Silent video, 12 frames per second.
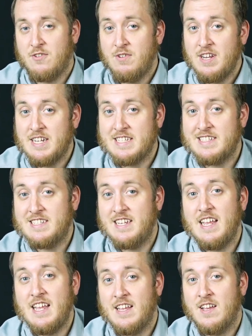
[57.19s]
you need to
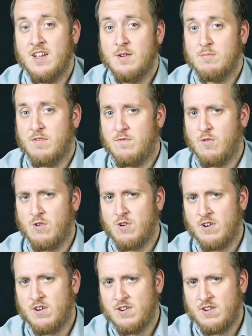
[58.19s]
see before